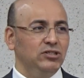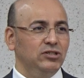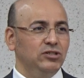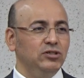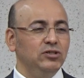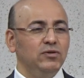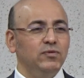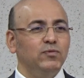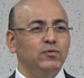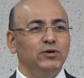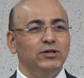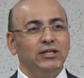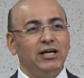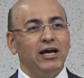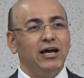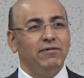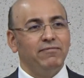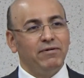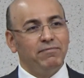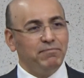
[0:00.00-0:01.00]
you're going to
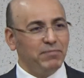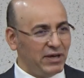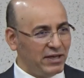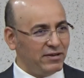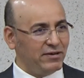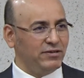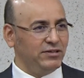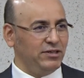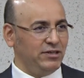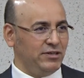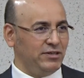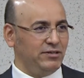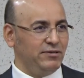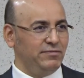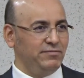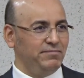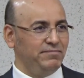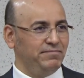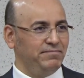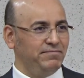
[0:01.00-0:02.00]
have a better year.
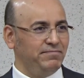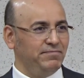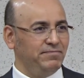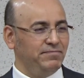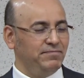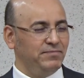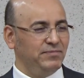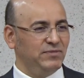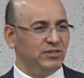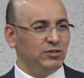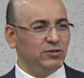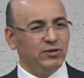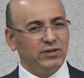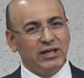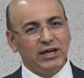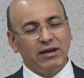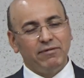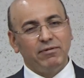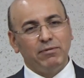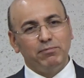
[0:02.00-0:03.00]
You're going
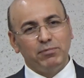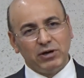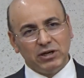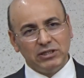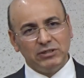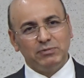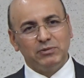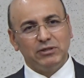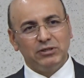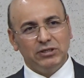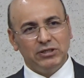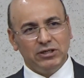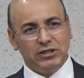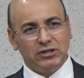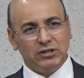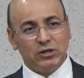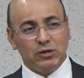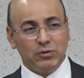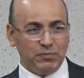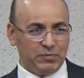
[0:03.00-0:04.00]
to have a prosperous
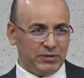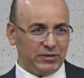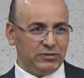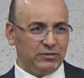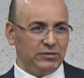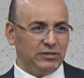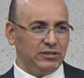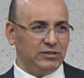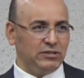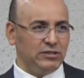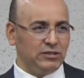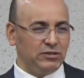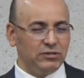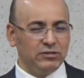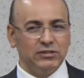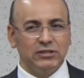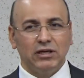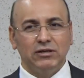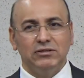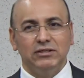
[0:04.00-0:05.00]
year compared to this year,
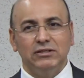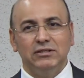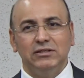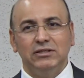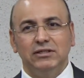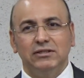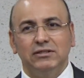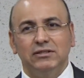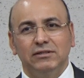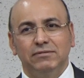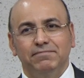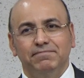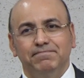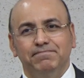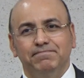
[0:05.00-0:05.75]
2016.